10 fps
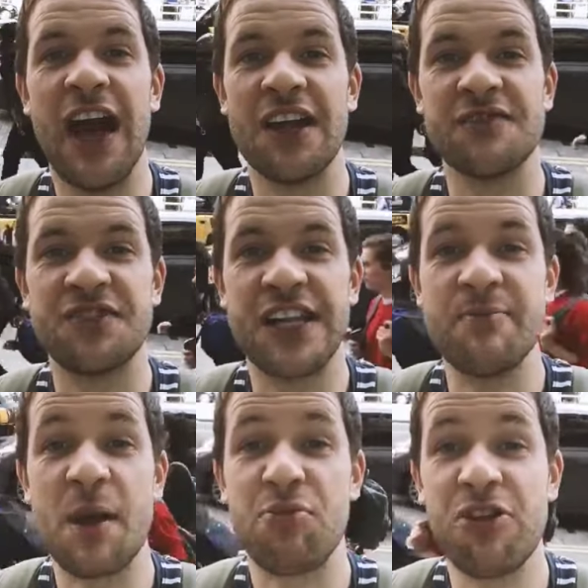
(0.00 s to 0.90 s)
as I've said
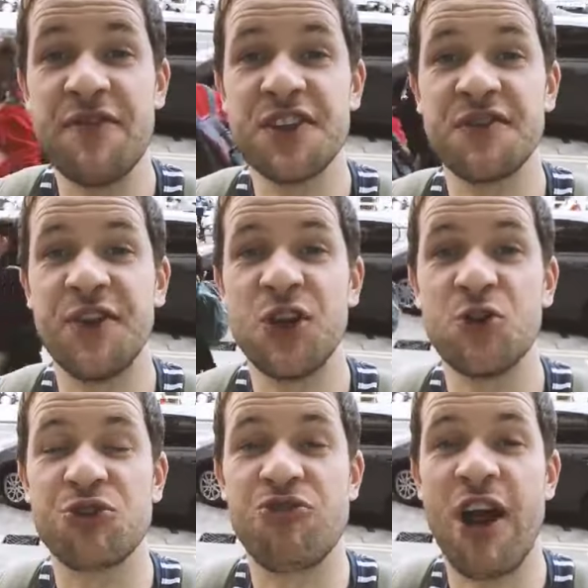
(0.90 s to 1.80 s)
in my previous
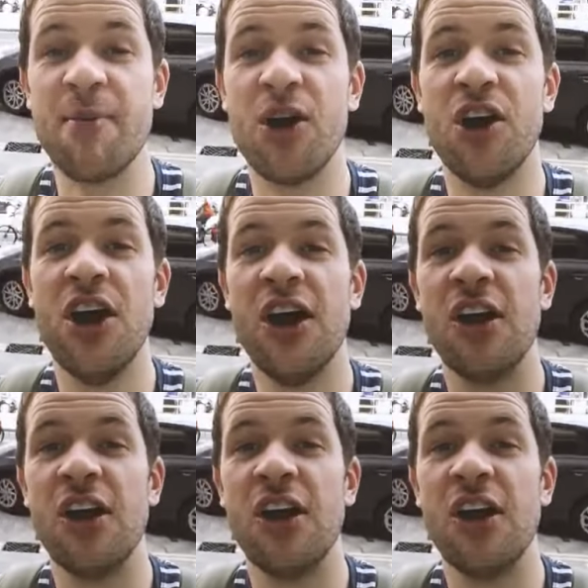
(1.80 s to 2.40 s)
videos, grammar